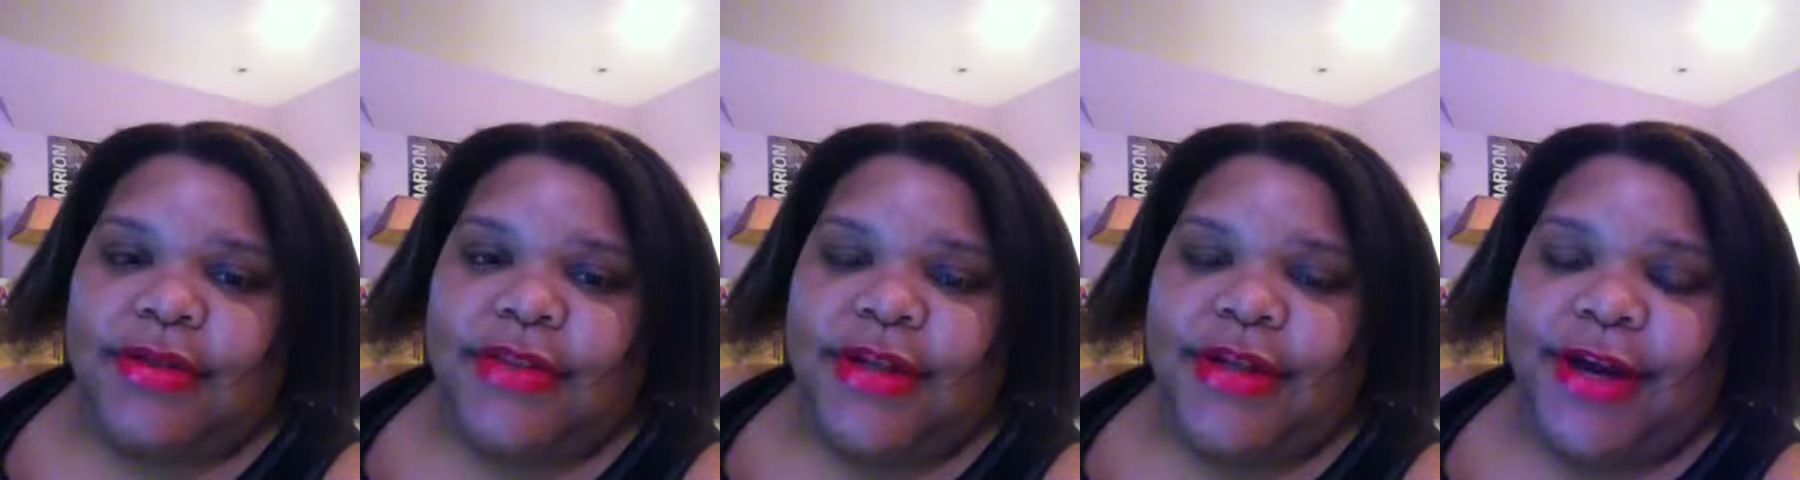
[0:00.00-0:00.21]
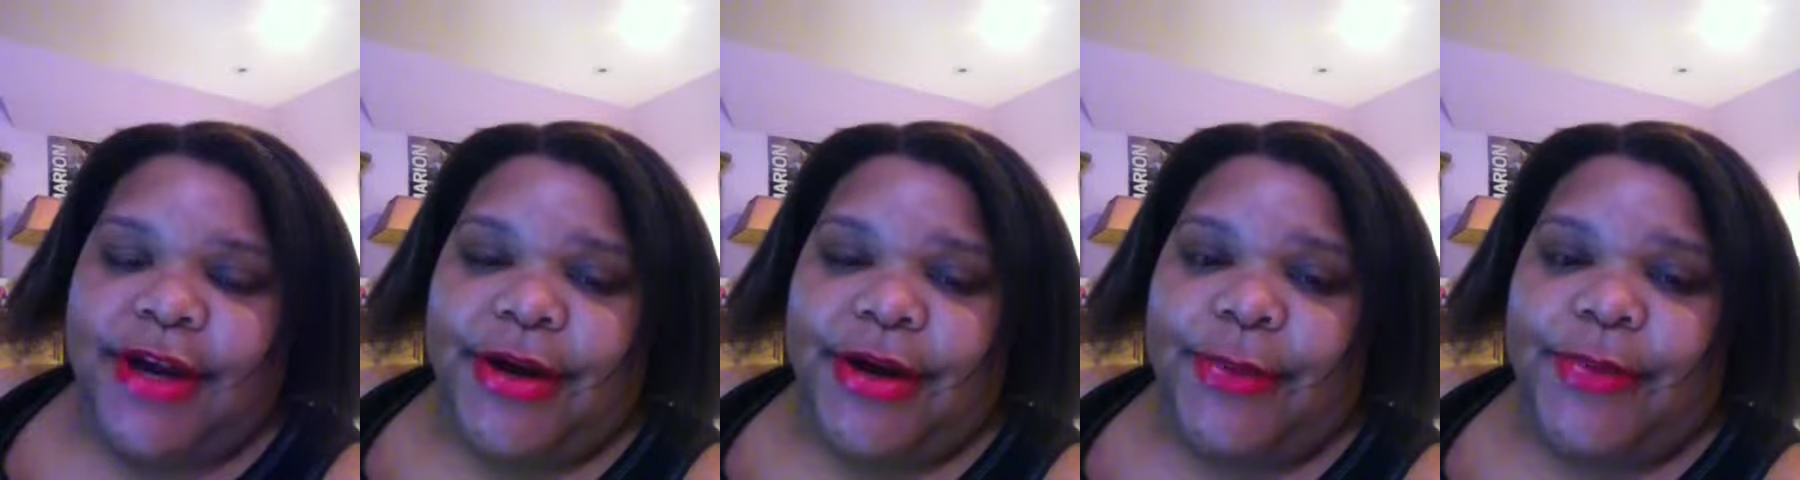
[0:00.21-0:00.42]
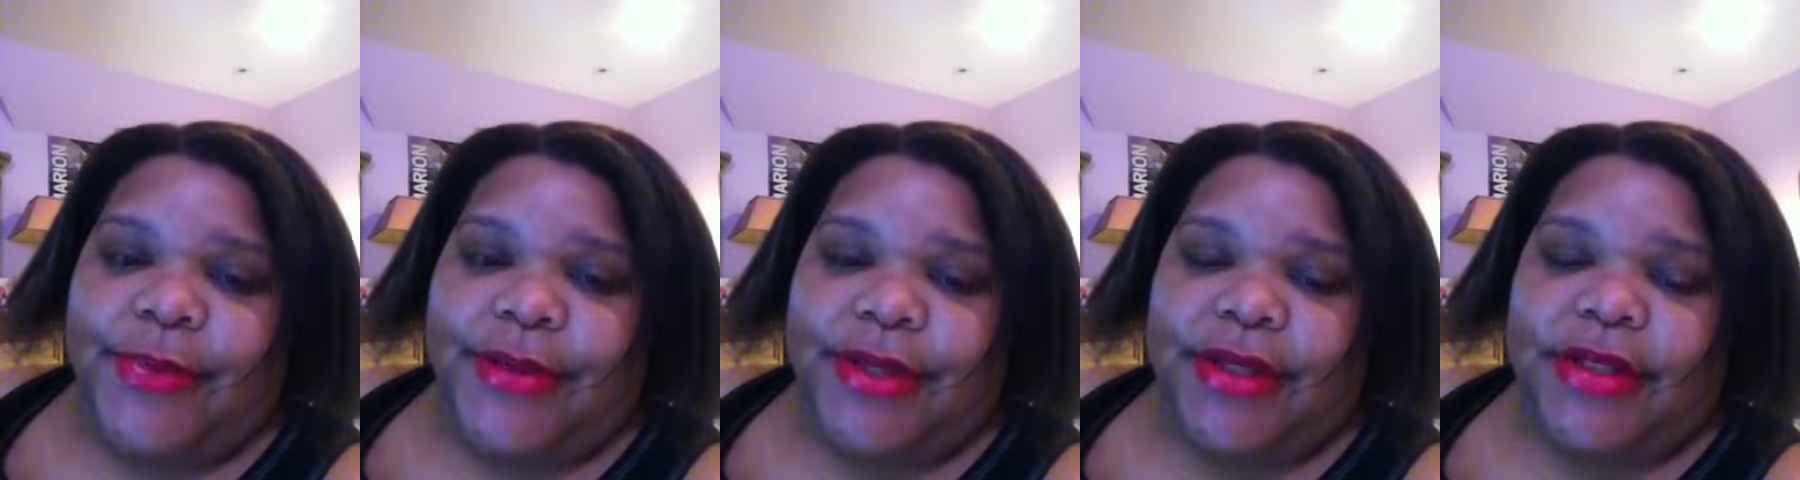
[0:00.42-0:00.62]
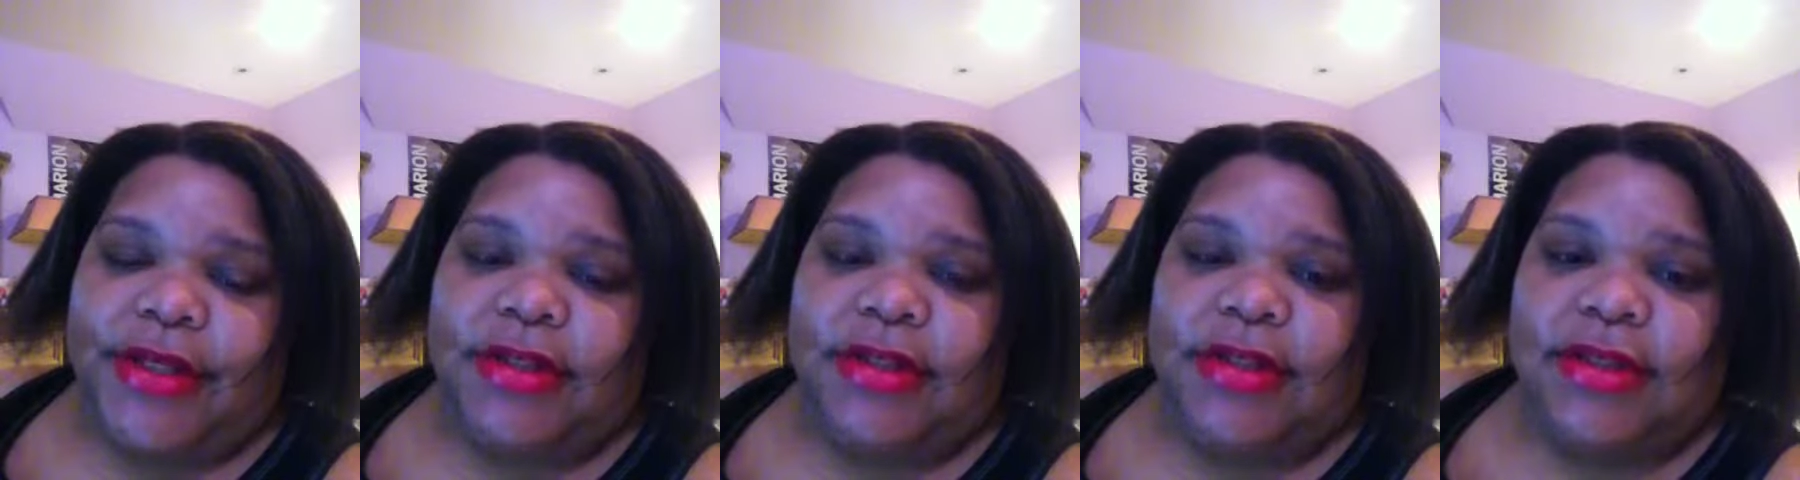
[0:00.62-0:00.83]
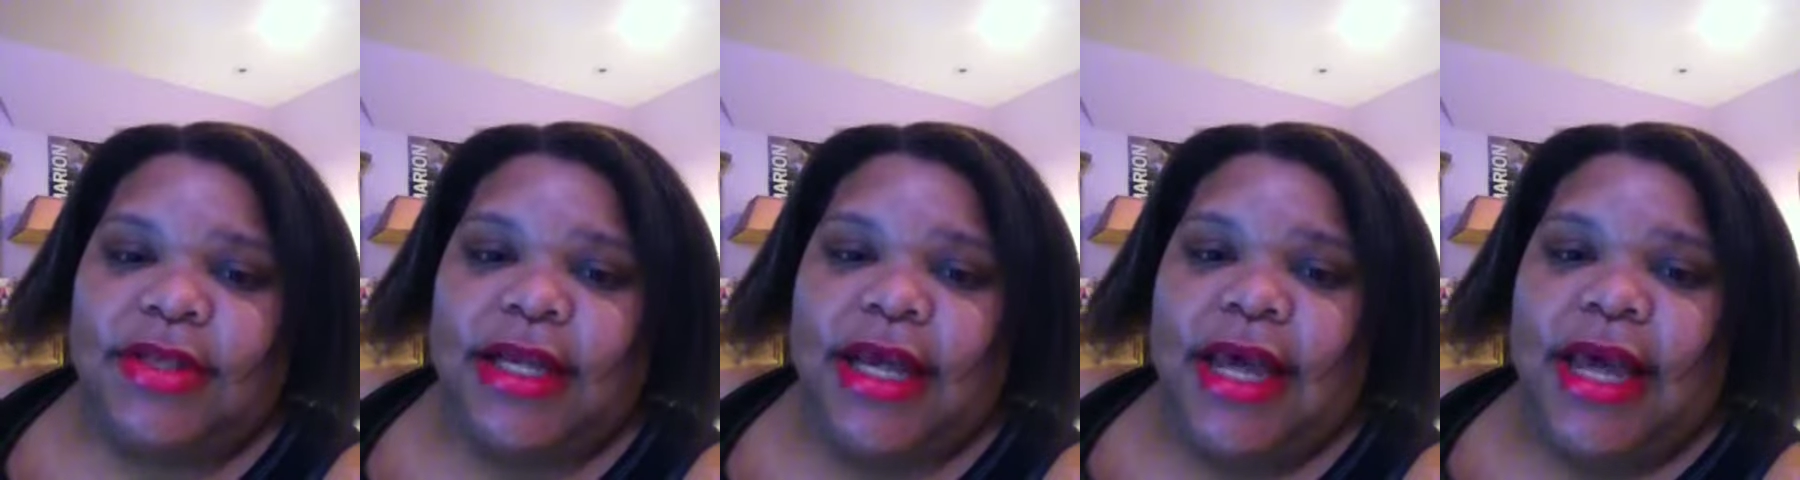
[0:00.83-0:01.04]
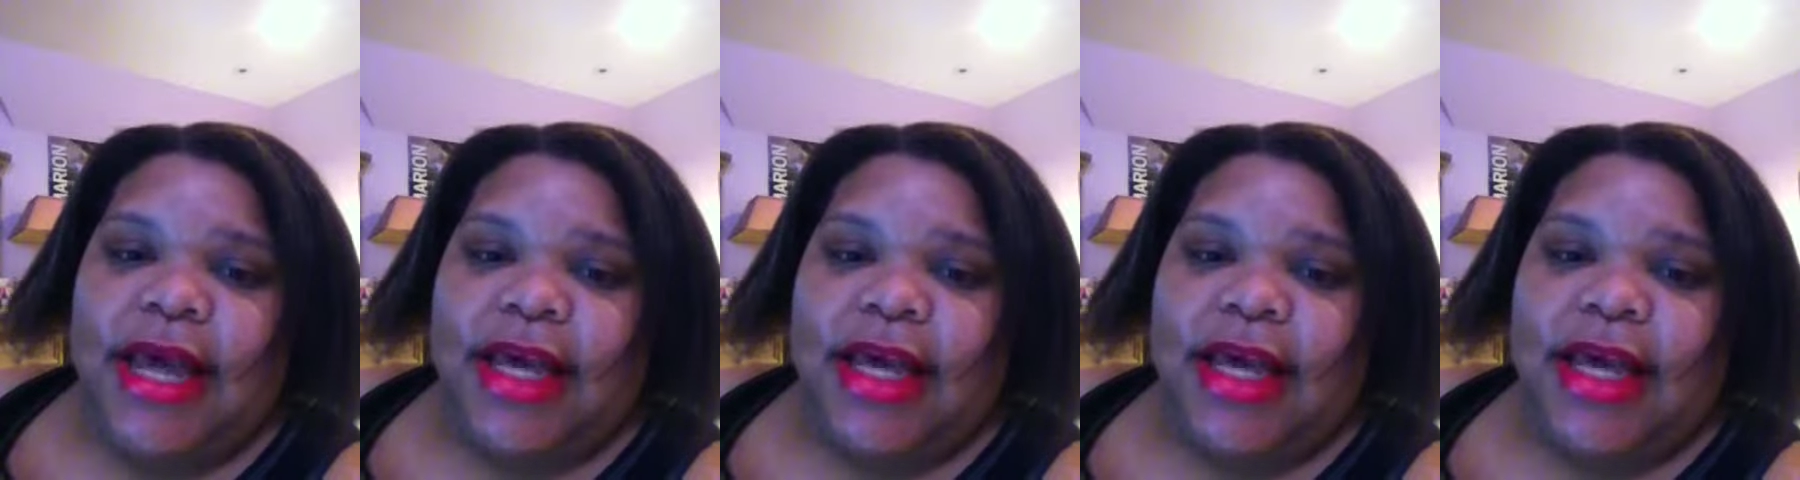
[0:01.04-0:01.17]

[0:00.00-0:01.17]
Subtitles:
therapist.